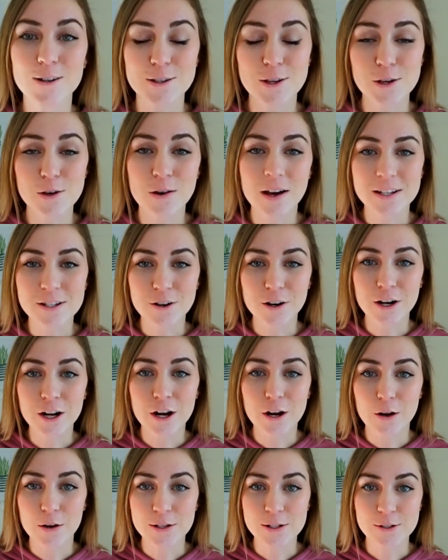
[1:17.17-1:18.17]
Also, you guys are
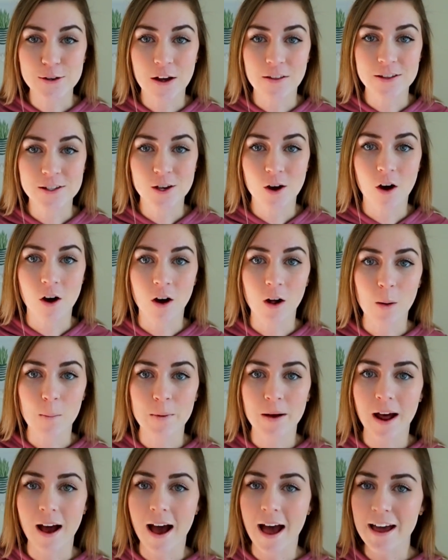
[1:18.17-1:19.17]
gonna notice throughout this haul,
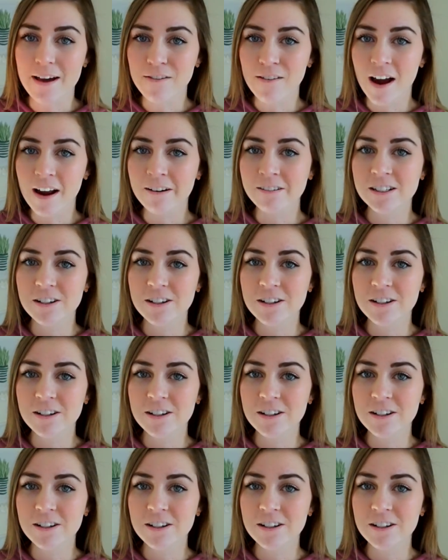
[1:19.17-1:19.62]
but I've kind